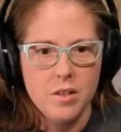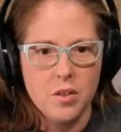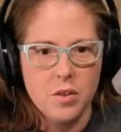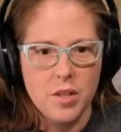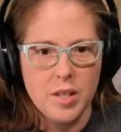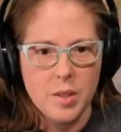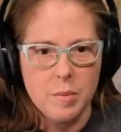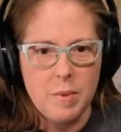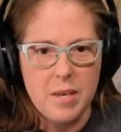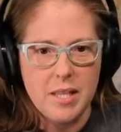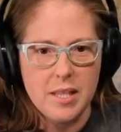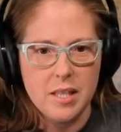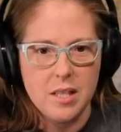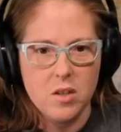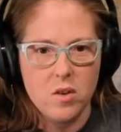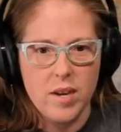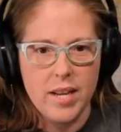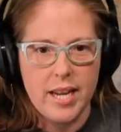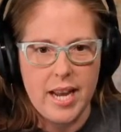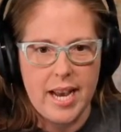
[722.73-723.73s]
this piece is
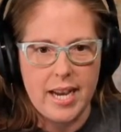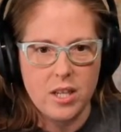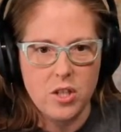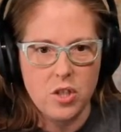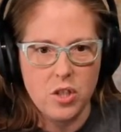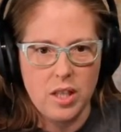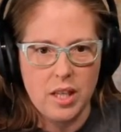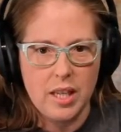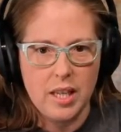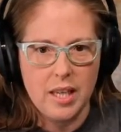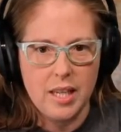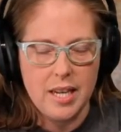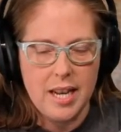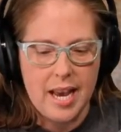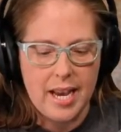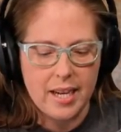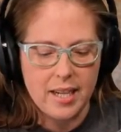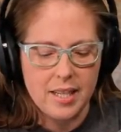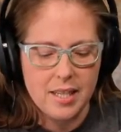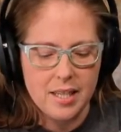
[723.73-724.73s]
going to actually
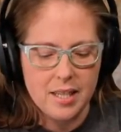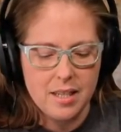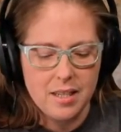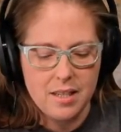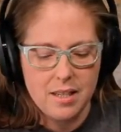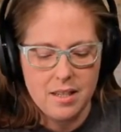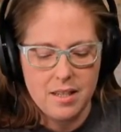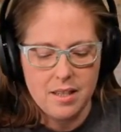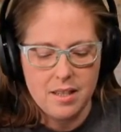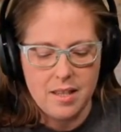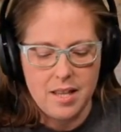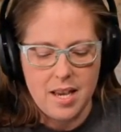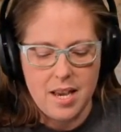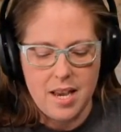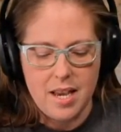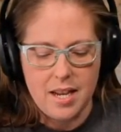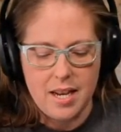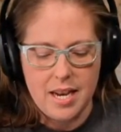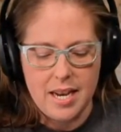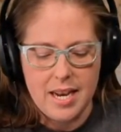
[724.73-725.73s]
connect
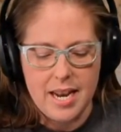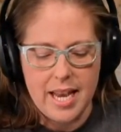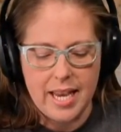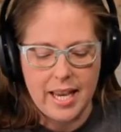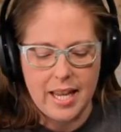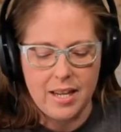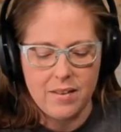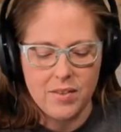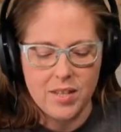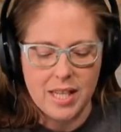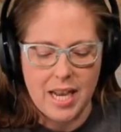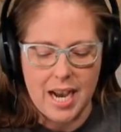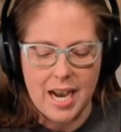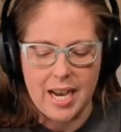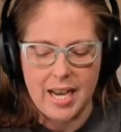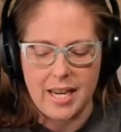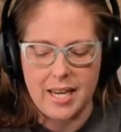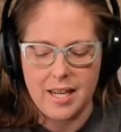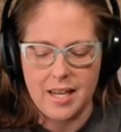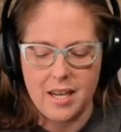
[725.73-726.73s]
the negative
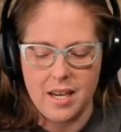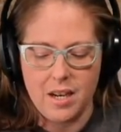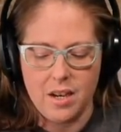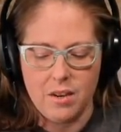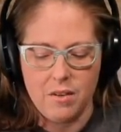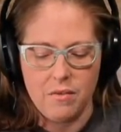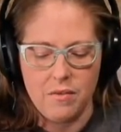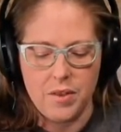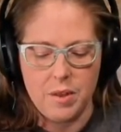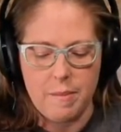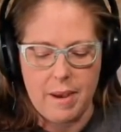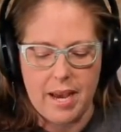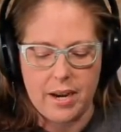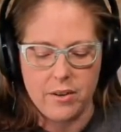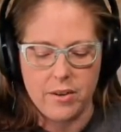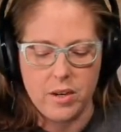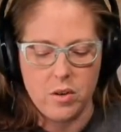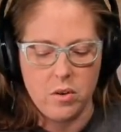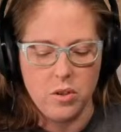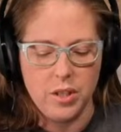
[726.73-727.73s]
side of the
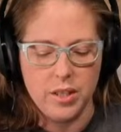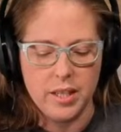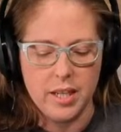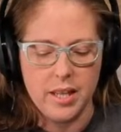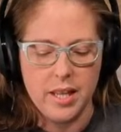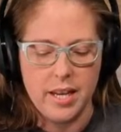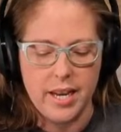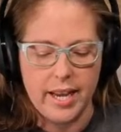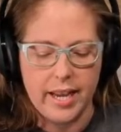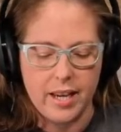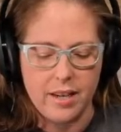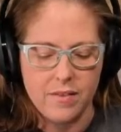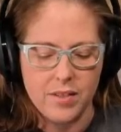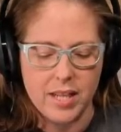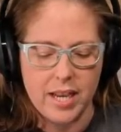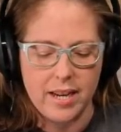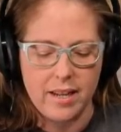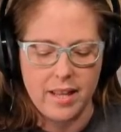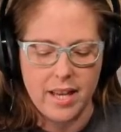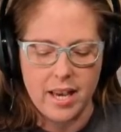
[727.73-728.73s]
battery holder and the negative
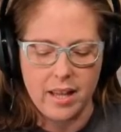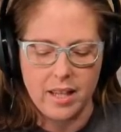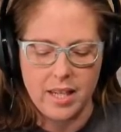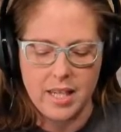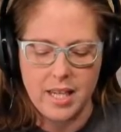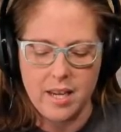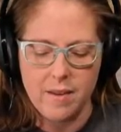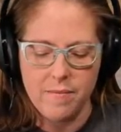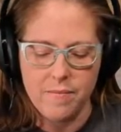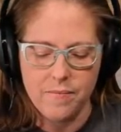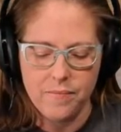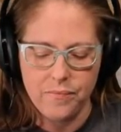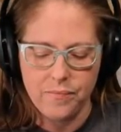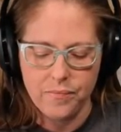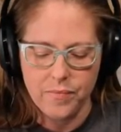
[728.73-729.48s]
side of the LED.